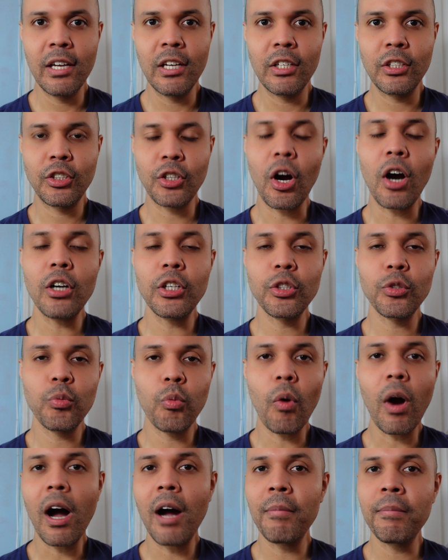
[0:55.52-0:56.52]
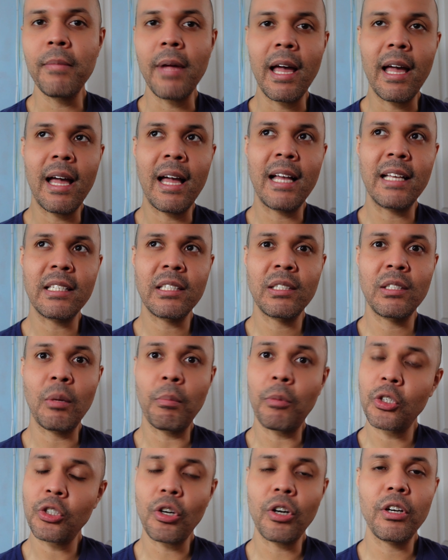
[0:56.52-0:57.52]
Schwab, as the
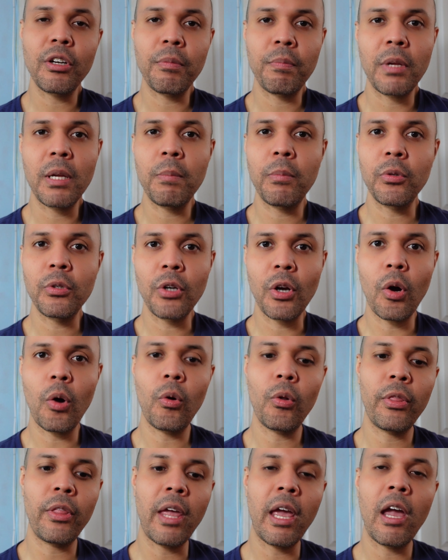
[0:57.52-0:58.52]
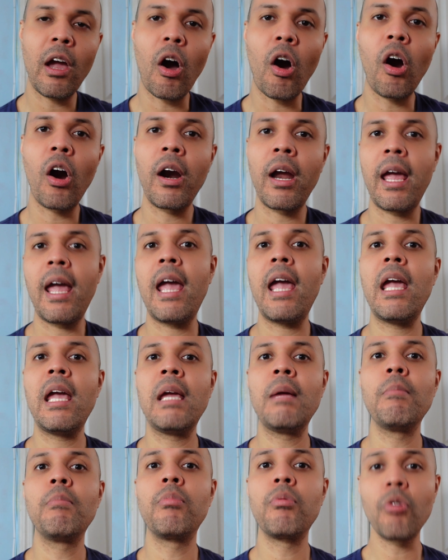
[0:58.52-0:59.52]
majority of people know, they are a
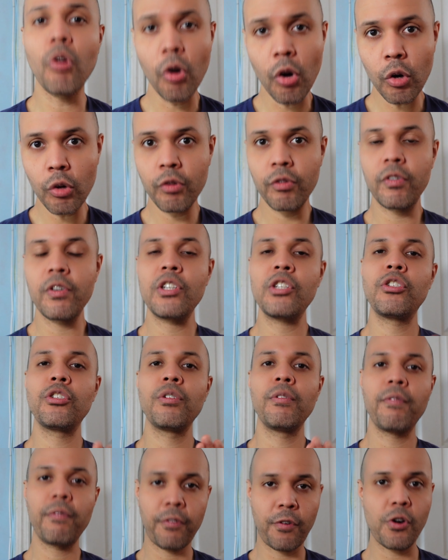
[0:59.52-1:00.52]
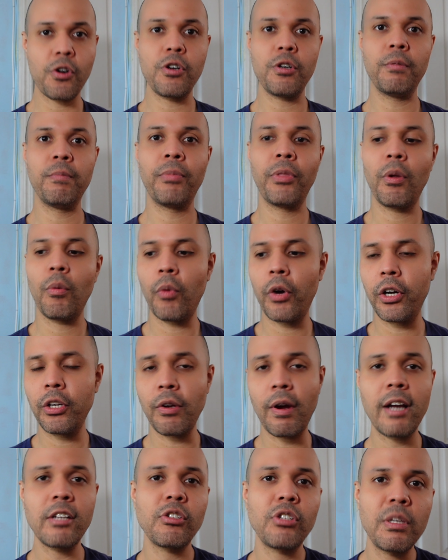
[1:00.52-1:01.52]
brokerage firm where you
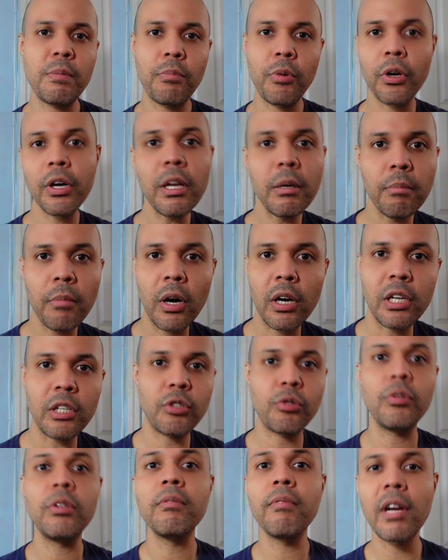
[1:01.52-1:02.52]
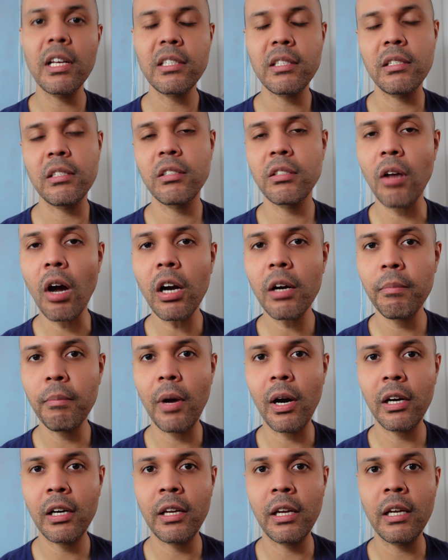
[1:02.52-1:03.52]
actually put in money to invest in stock
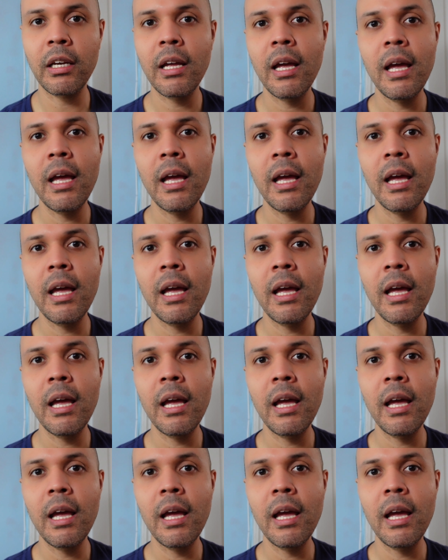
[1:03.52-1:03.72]
market.